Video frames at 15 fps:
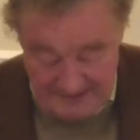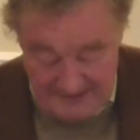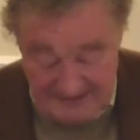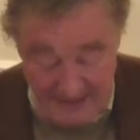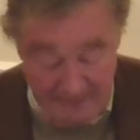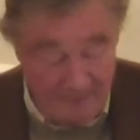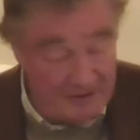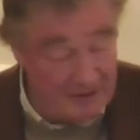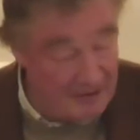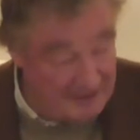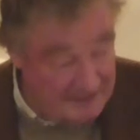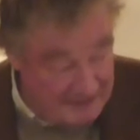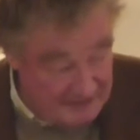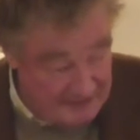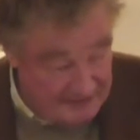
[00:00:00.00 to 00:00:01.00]
December
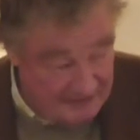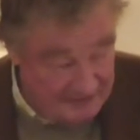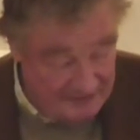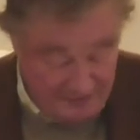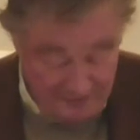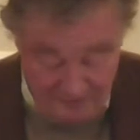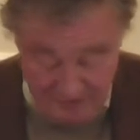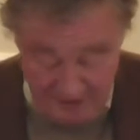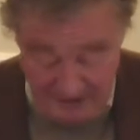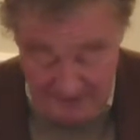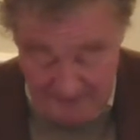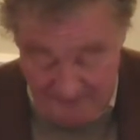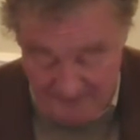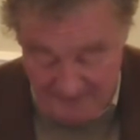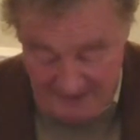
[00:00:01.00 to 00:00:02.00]
1963.
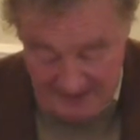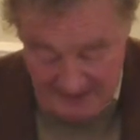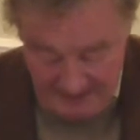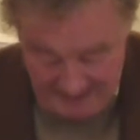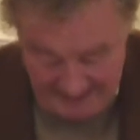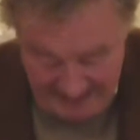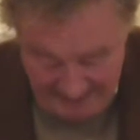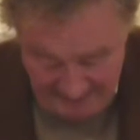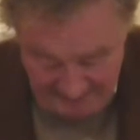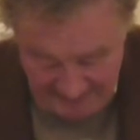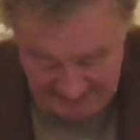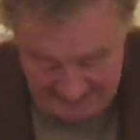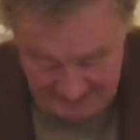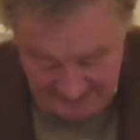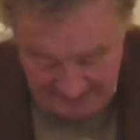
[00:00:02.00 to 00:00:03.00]

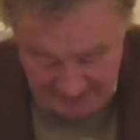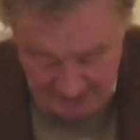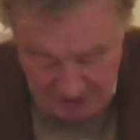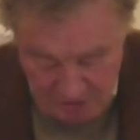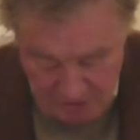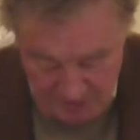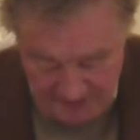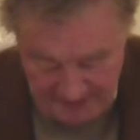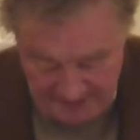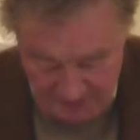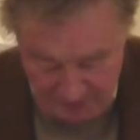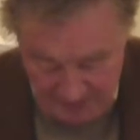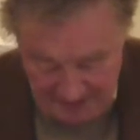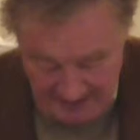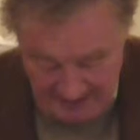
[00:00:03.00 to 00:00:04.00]
David is in the news
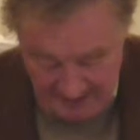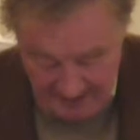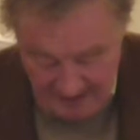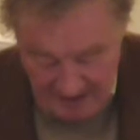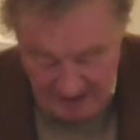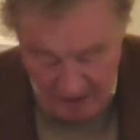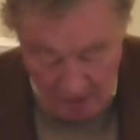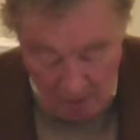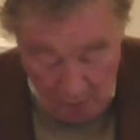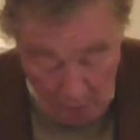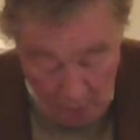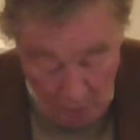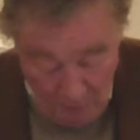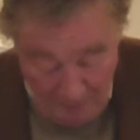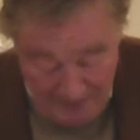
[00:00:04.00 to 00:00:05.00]
this week. A
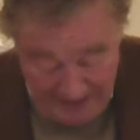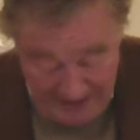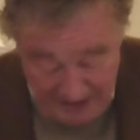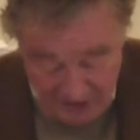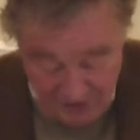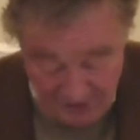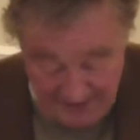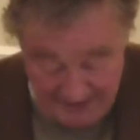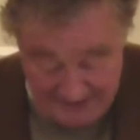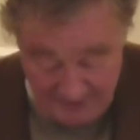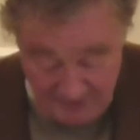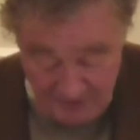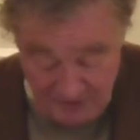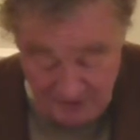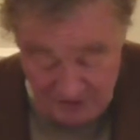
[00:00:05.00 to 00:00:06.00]
whole page in
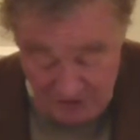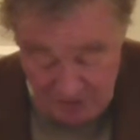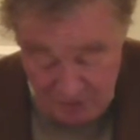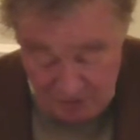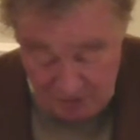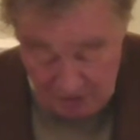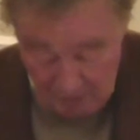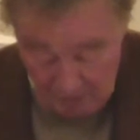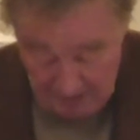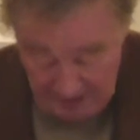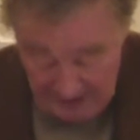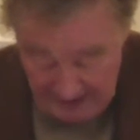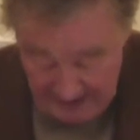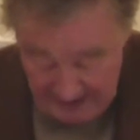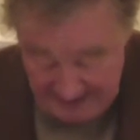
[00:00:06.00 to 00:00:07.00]
this month's studio,
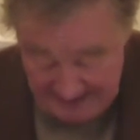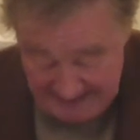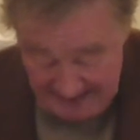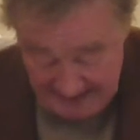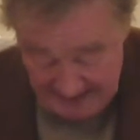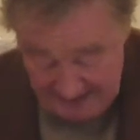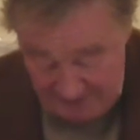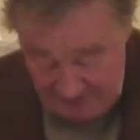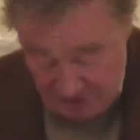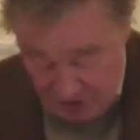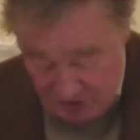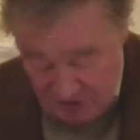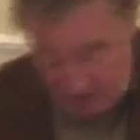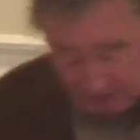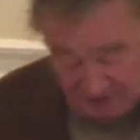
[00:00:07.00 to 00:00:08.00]
and his
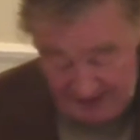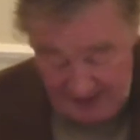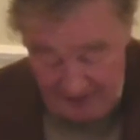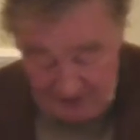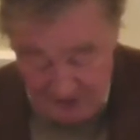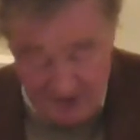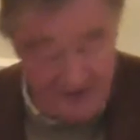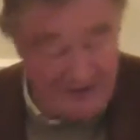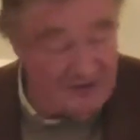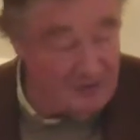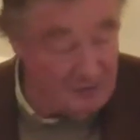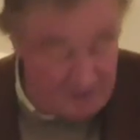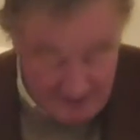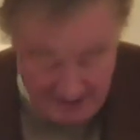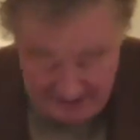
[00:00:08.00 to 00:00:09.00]
exhibitions are announced in the
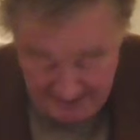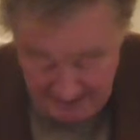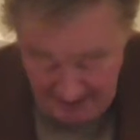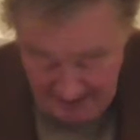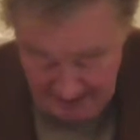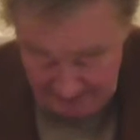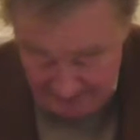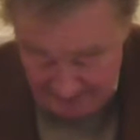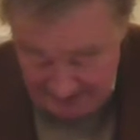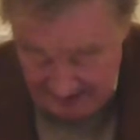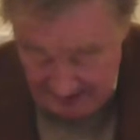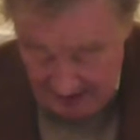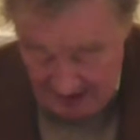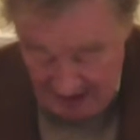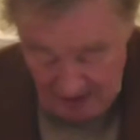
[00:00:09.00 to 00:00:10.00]
Sunday
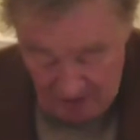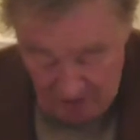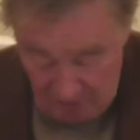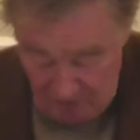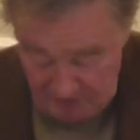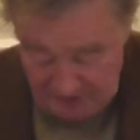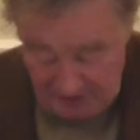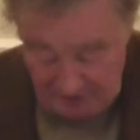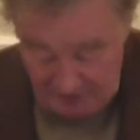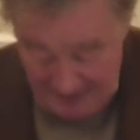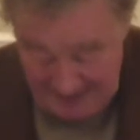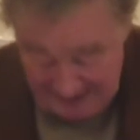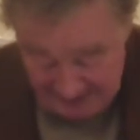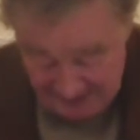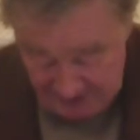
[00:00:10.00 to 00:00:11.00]
Times. Also,
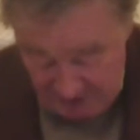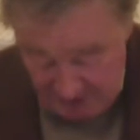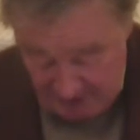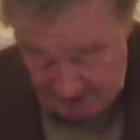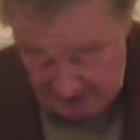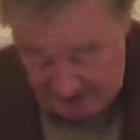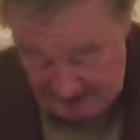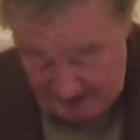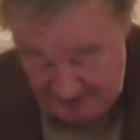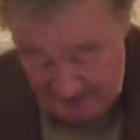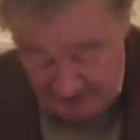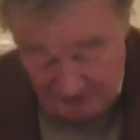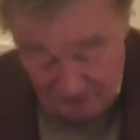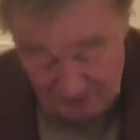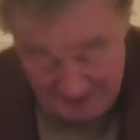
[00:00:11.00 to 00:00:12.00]
next Sunday,
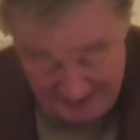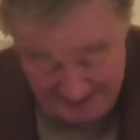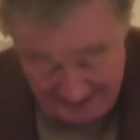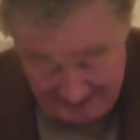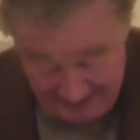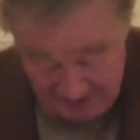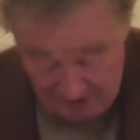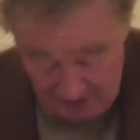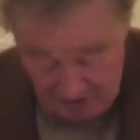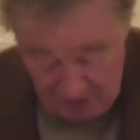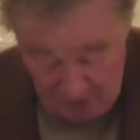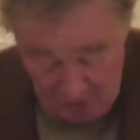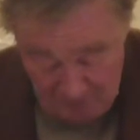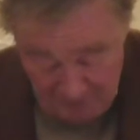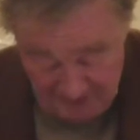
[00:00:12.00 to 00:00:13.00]
the critics on
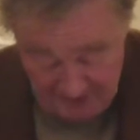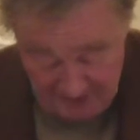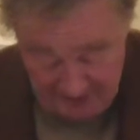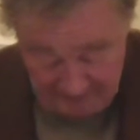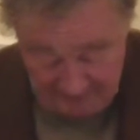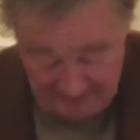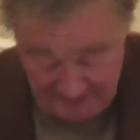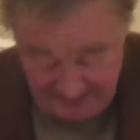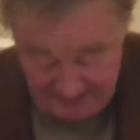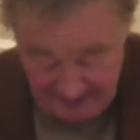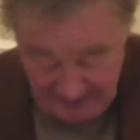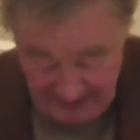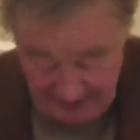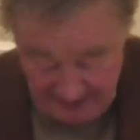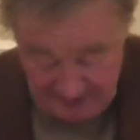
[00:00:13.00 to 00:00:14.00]
the Home
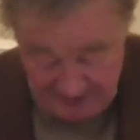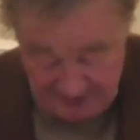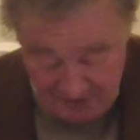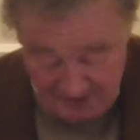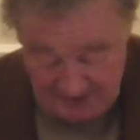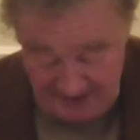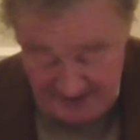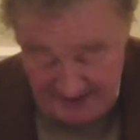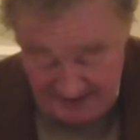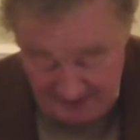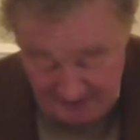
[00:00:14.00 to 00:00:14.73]
Service discuss his